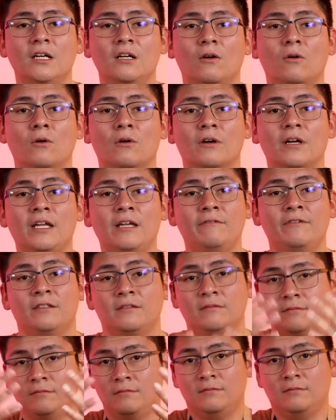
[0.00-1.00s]
or
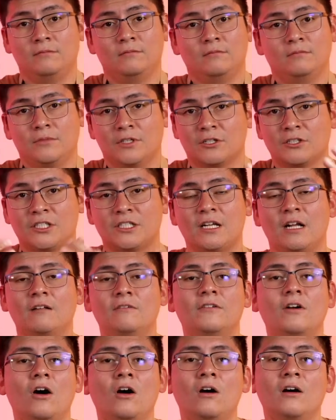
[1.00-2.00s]
even
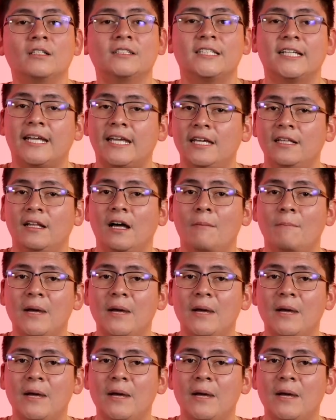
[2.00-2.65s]
yourself on tequila,